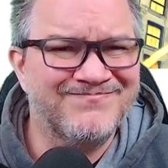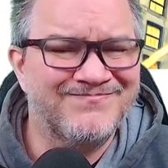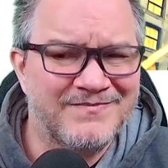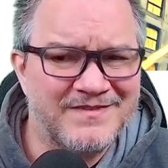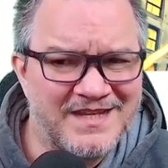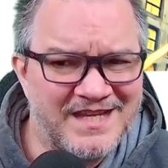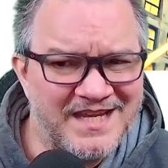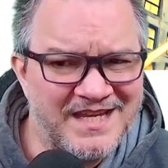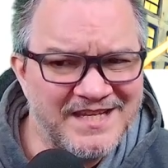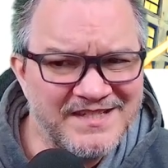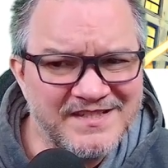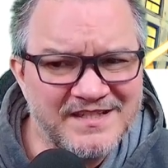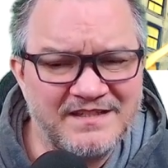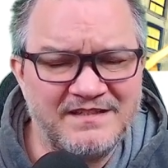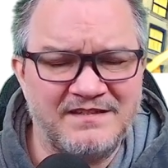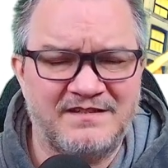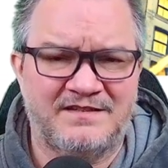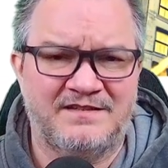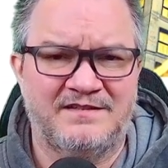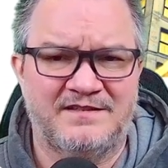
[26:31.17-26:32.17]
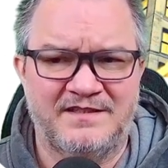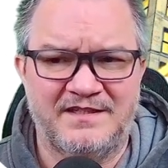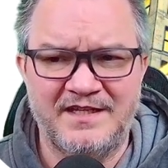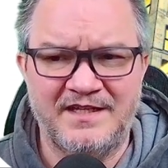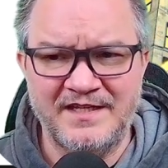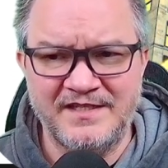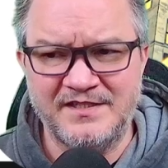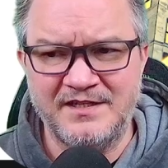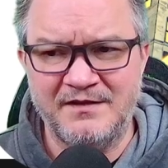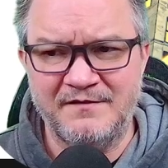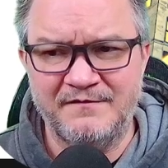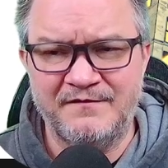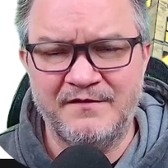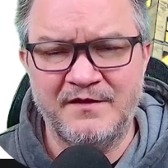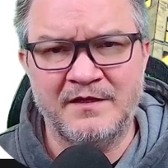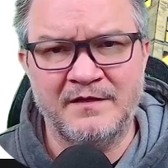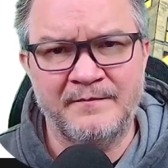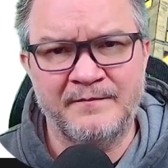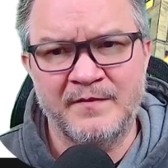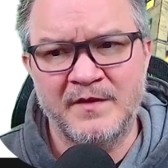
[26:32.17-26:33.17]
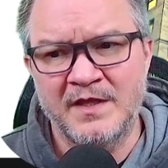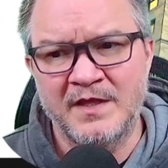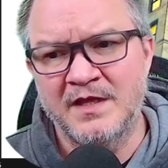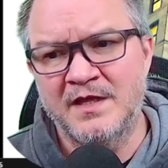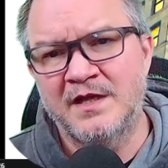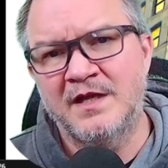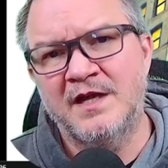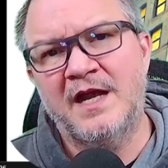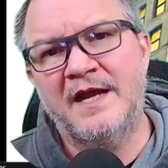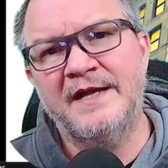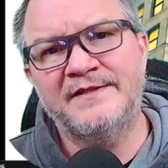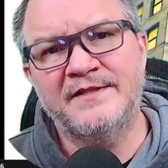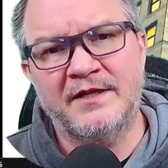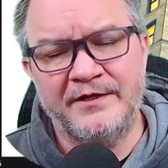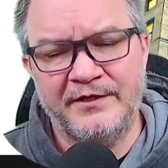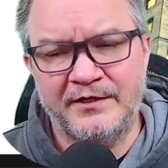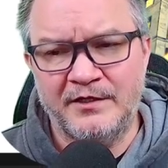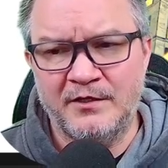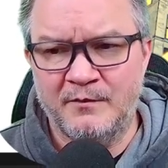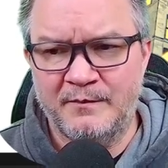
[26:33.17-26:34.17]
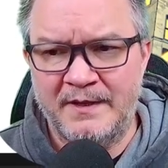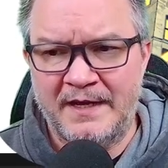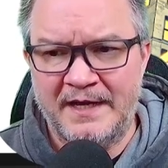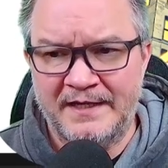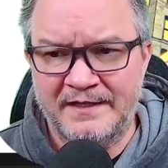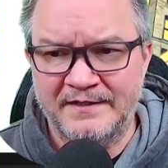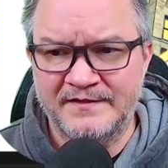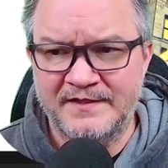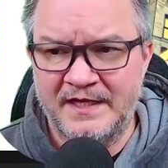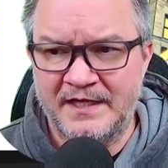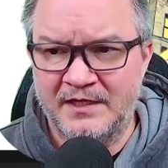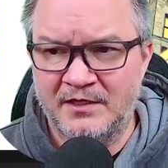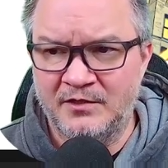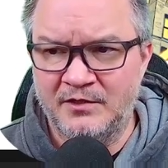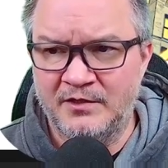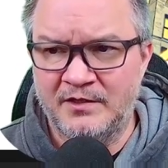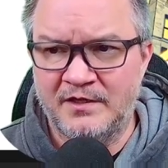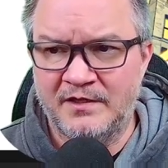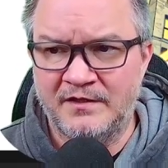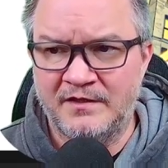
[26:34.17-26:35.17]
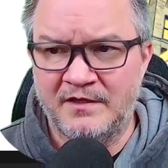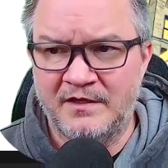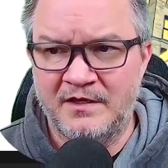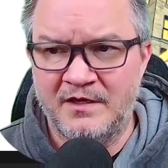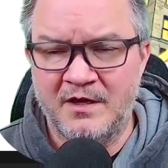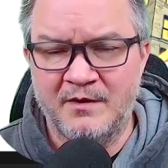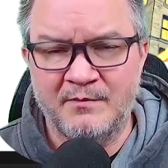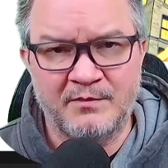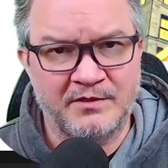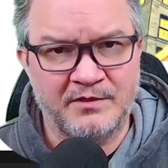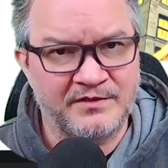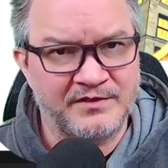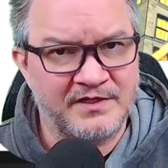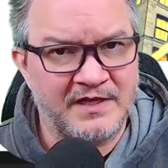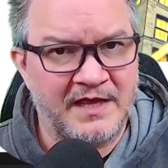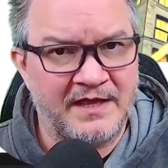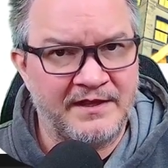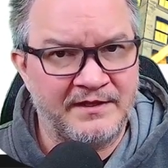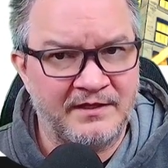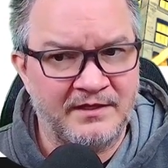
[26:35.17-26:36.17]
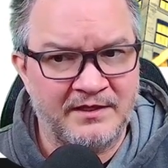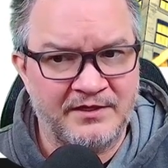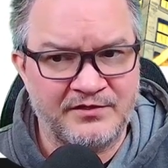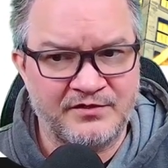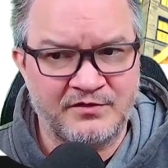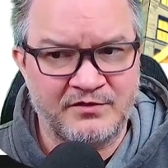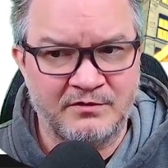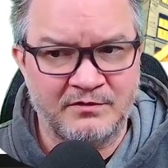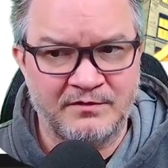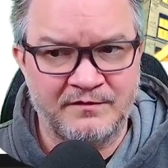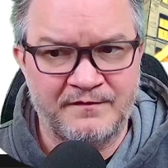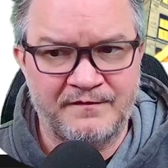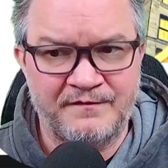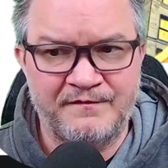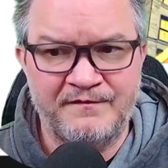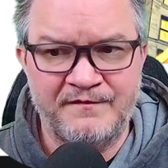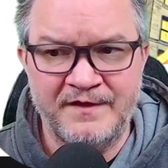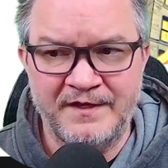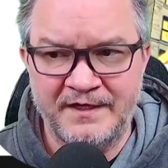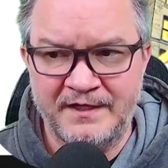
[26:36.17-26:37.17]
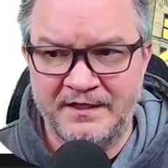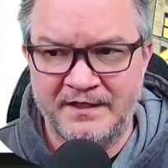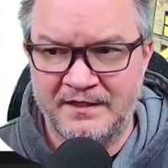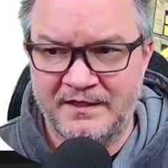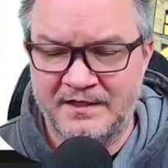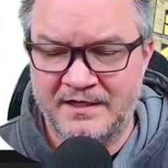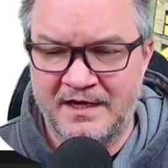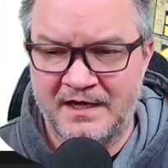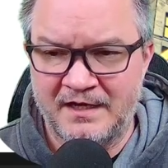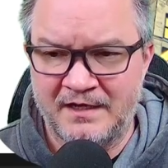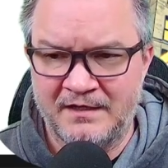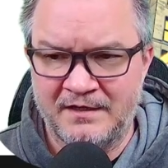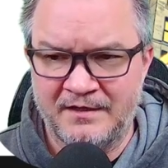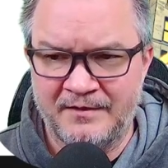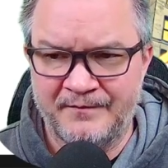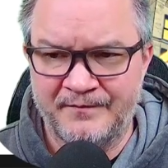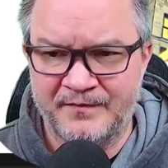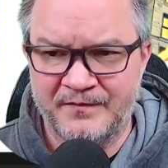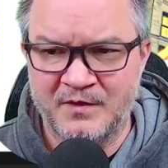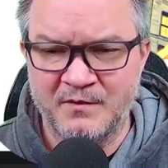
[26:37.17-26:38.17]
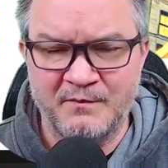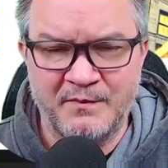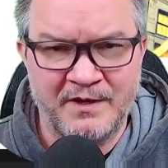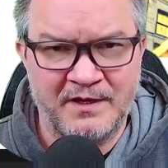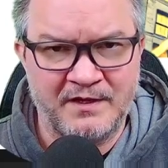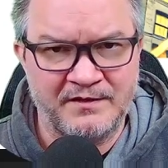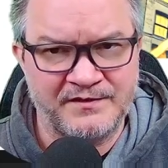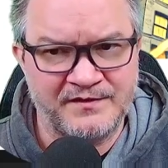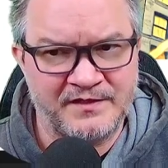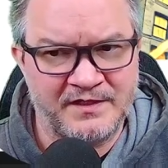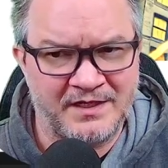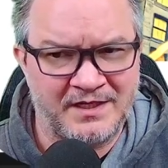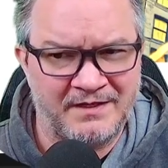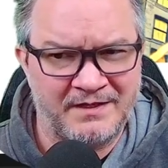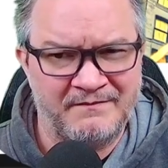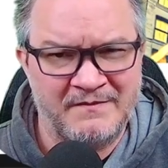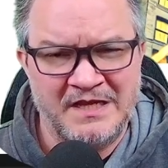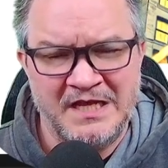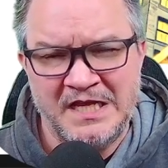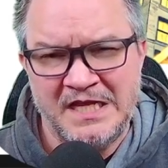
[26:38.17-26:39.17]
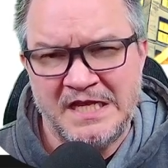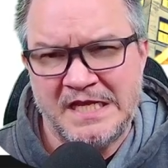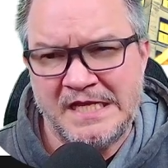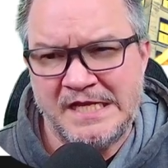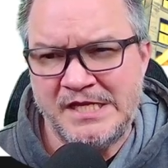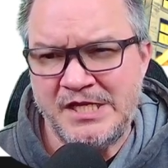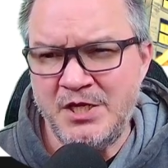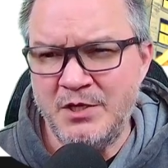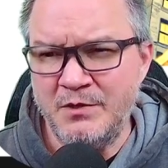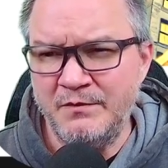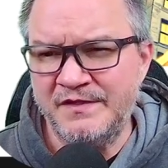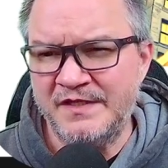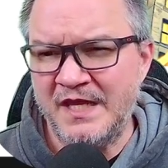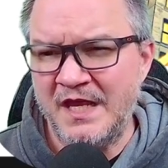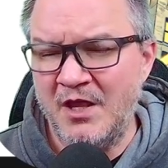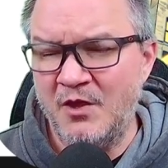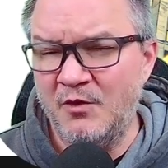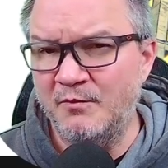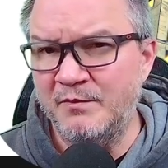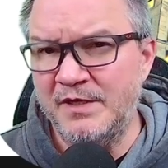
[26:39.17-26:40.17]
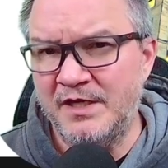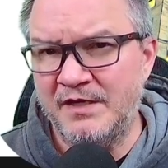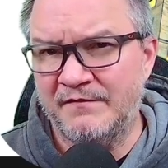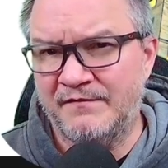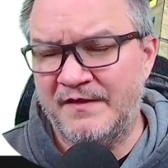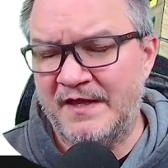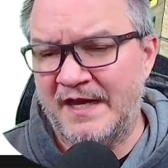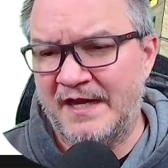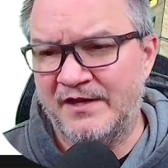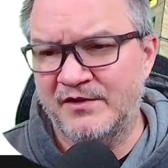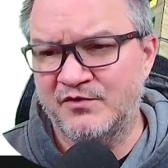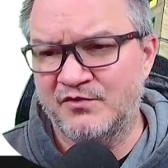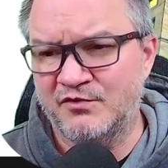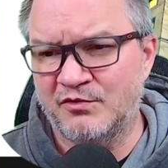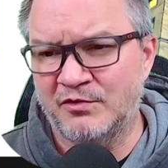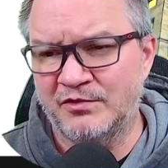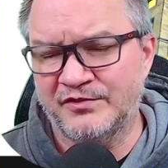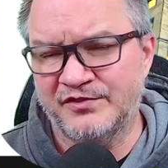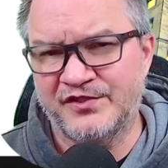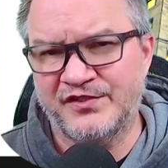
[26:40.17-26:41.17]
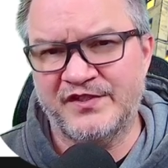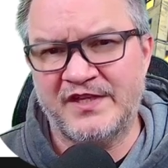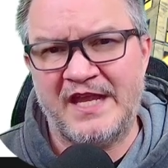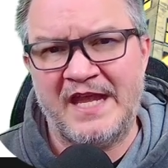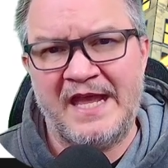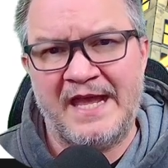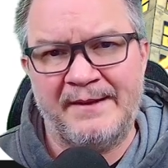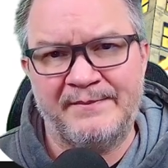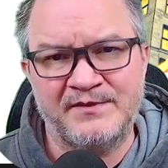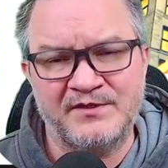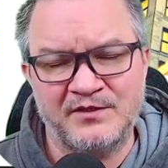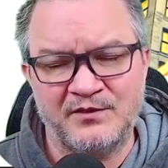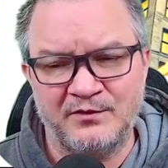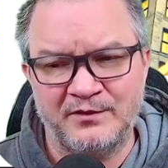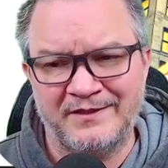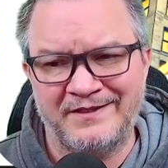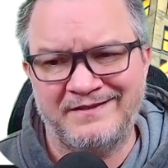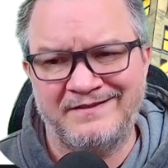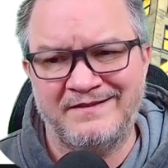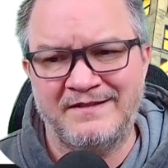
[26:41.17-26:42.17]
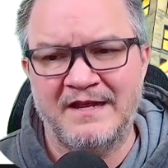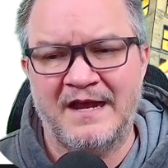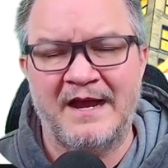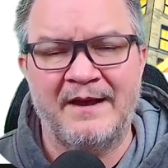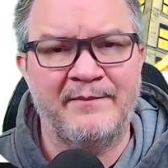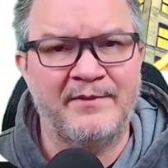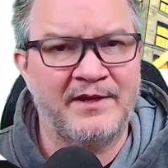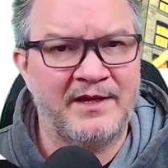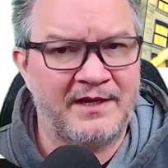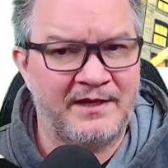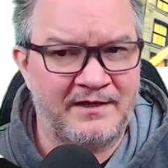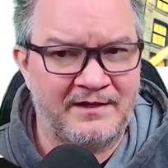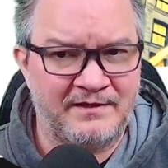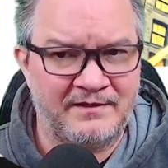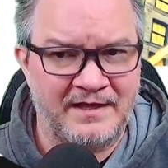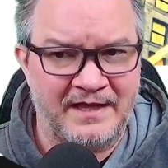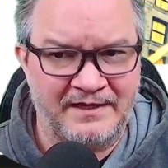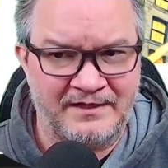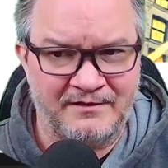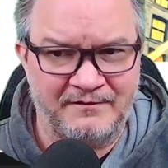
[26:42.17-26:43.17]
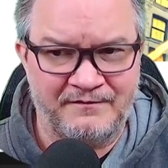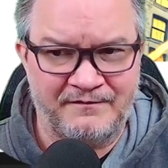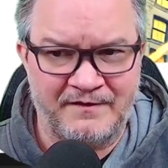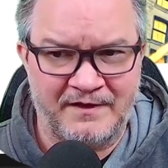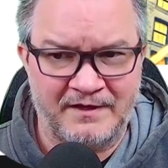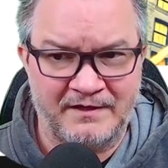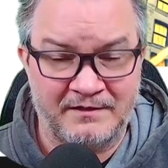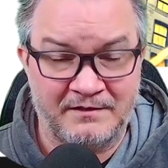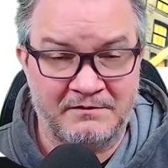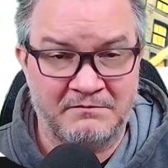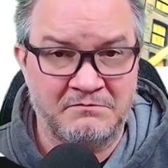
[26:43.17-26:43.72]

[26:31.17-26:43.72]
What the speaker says: Is it? Is it unfair? I dare you to go back and take a look at the numbers on the electrical affinity comparison, and you tell me if that controller just absolutely dominated that defender,